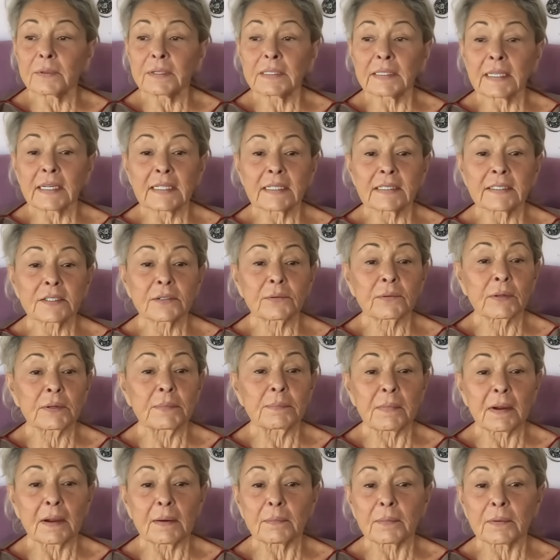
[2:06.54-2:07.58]
we need to
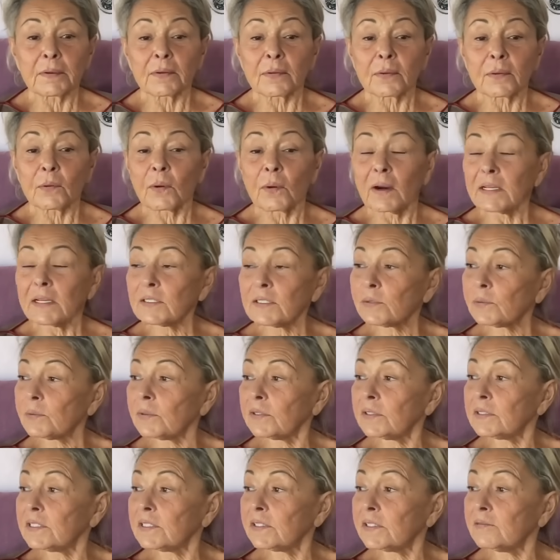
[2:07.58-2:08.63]
remember the wise
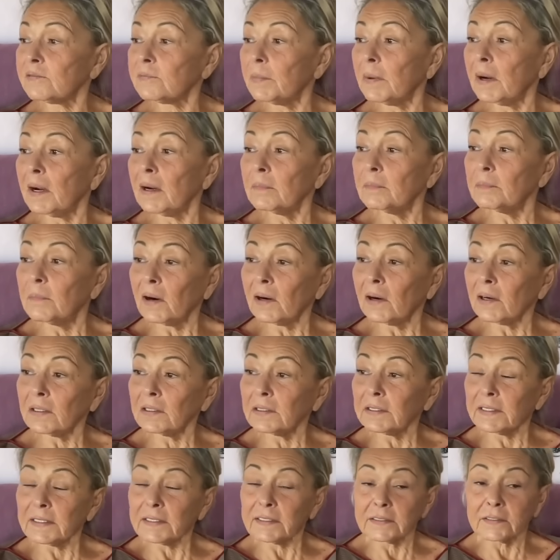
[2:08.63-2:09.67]
words of Bob
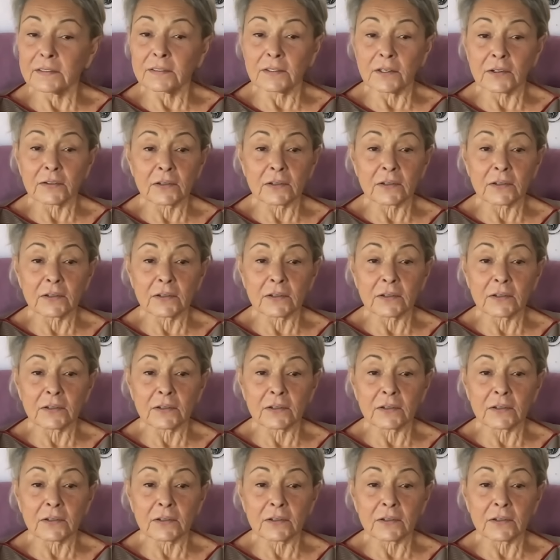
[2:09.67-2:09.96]
Marley